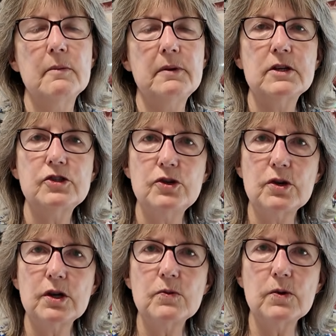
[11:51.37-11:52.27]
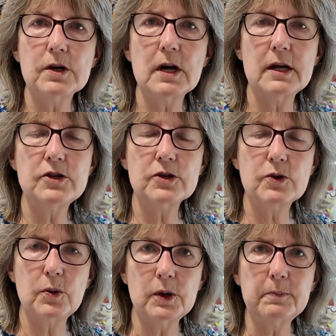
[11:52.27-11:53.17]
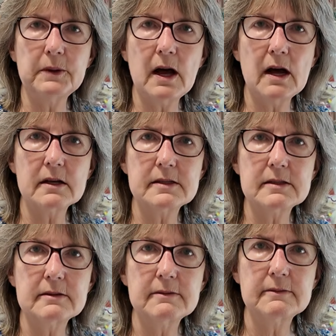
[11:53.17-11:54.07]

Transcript: because you can work on your quilt blocks